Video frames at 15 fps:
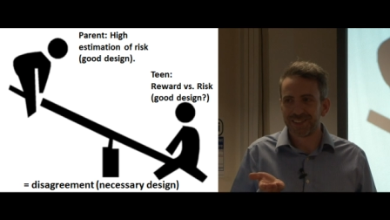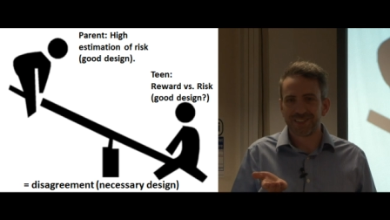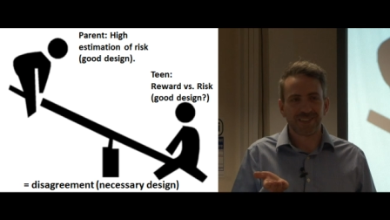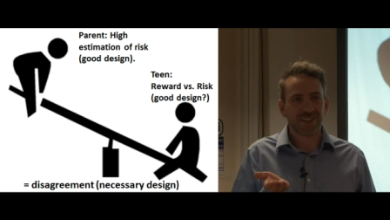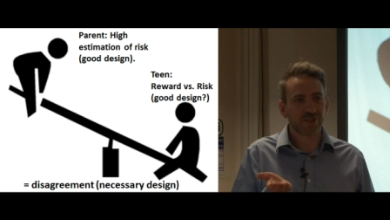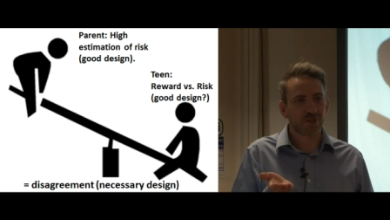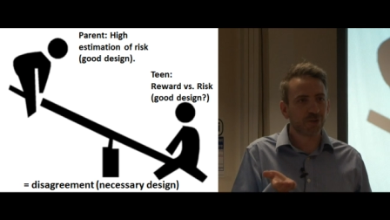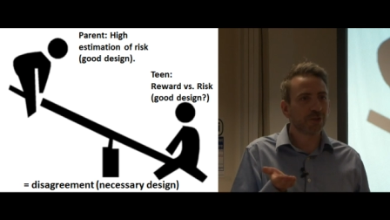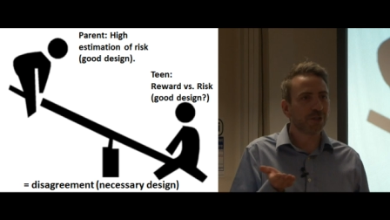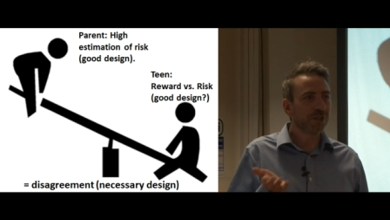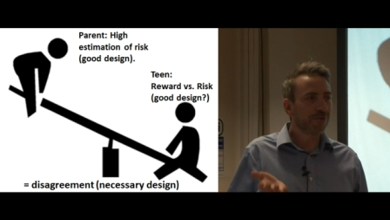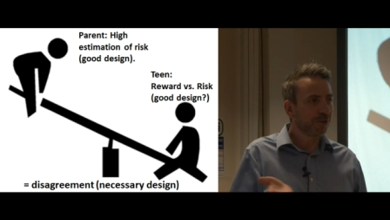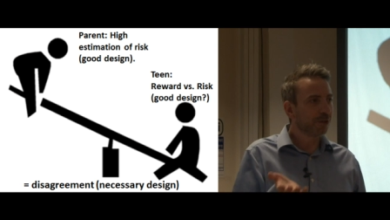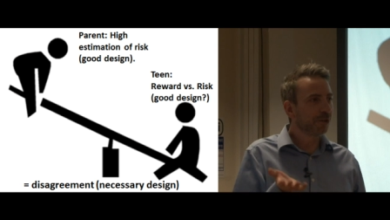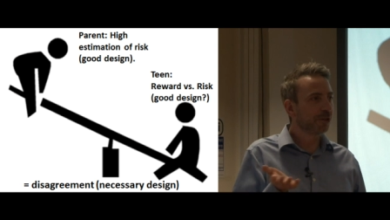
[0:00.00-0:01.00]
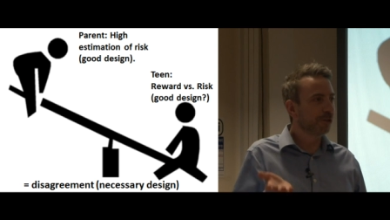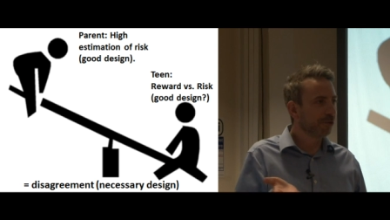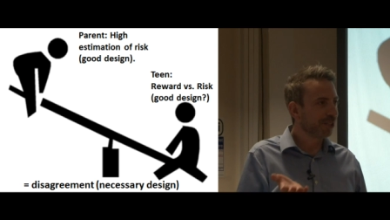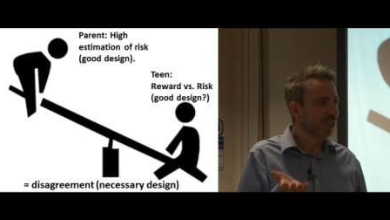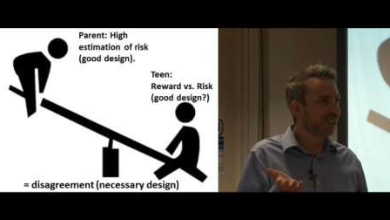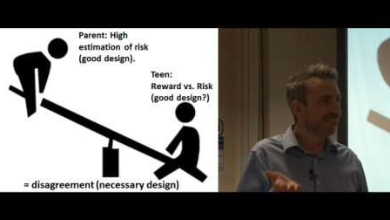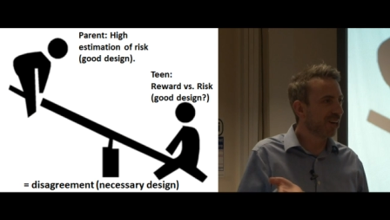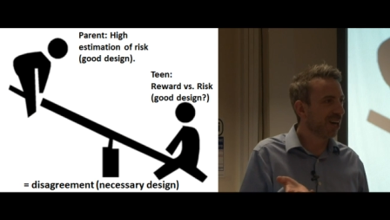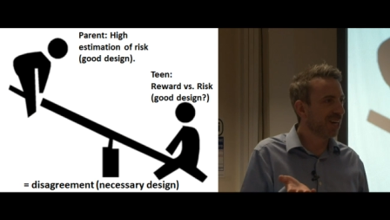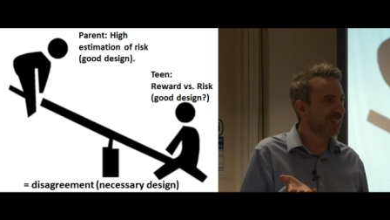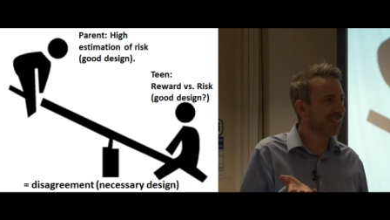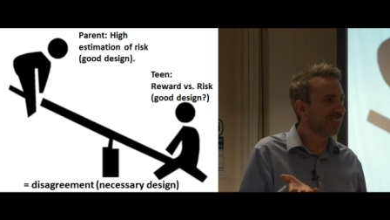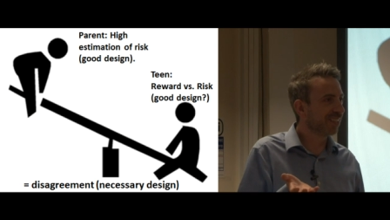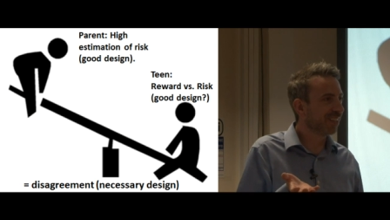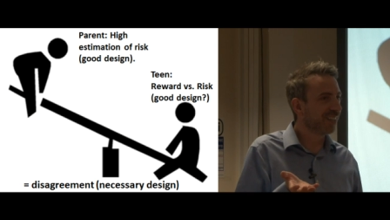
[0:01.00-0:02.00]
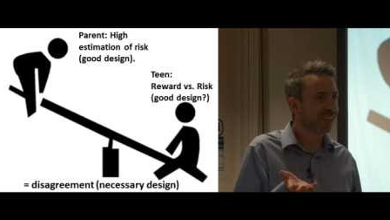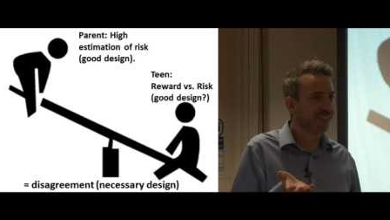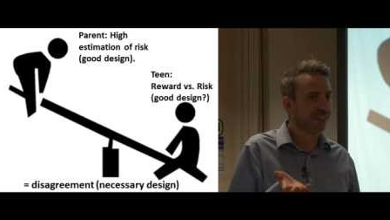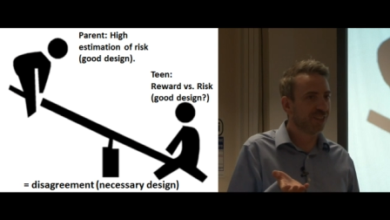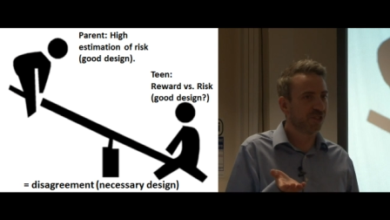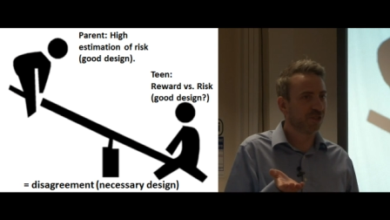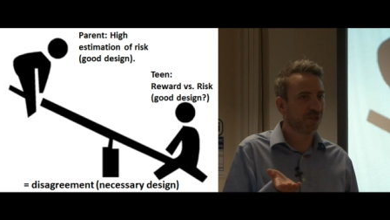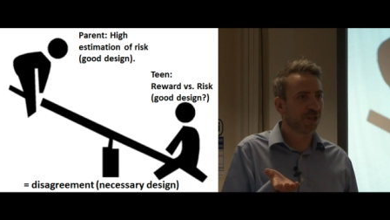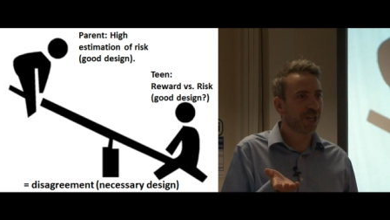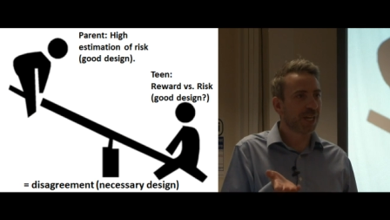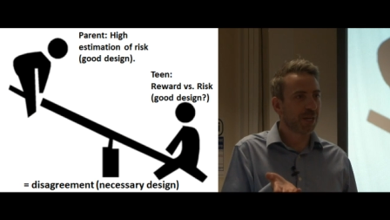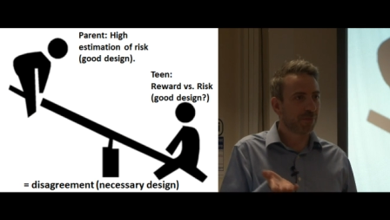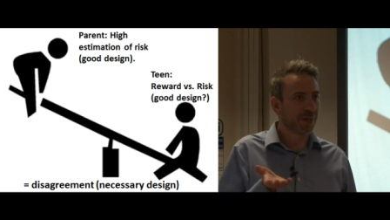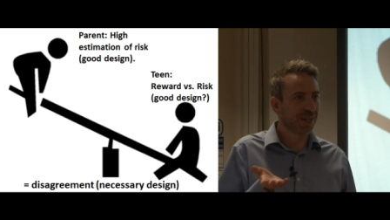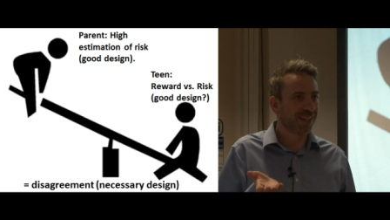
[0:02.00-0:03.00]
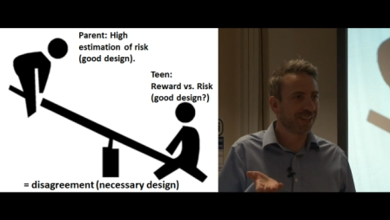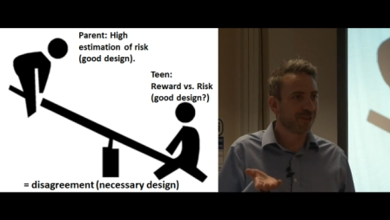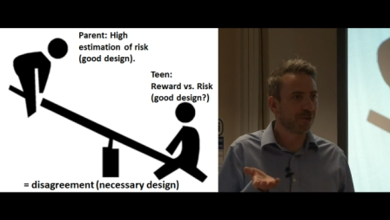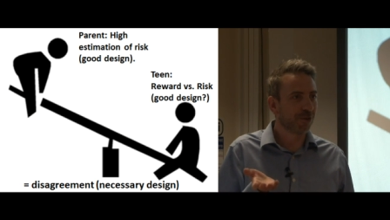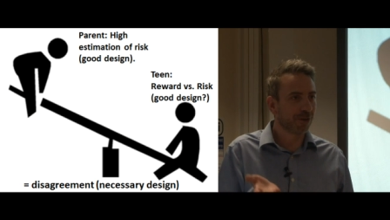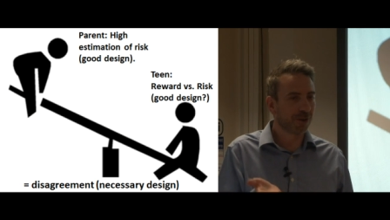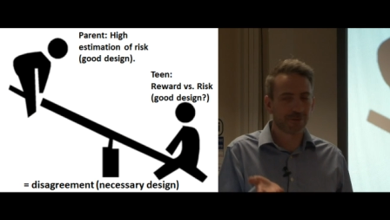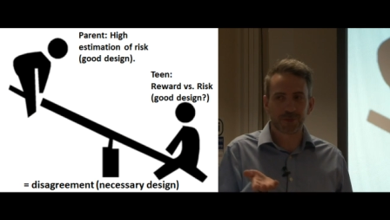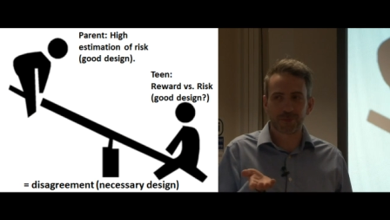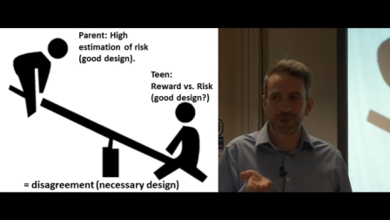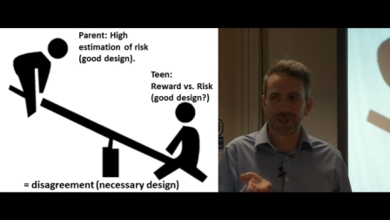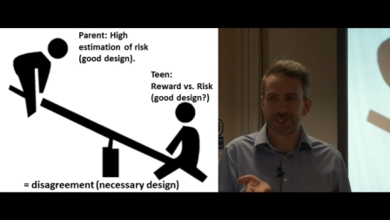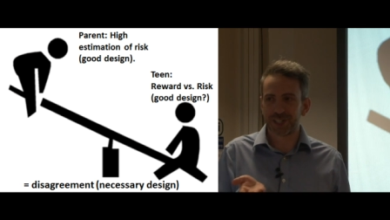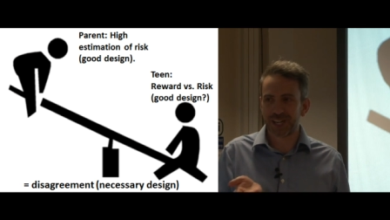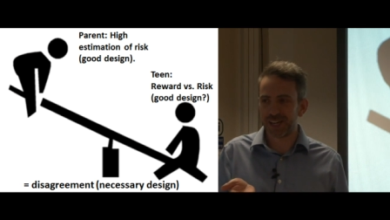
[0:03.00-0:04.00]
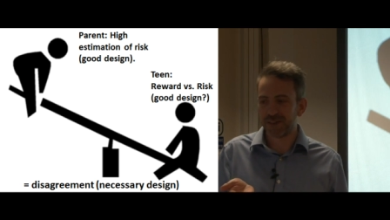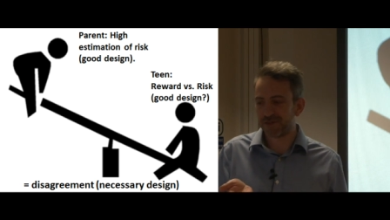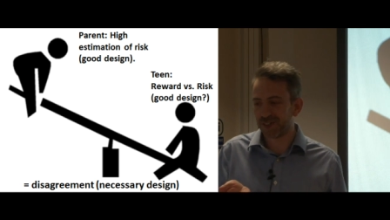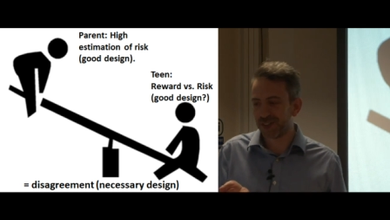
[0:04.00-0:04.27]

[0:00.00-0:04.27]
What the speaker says: That's good evolutionary design, isn't it? You're keeping your offspring safe.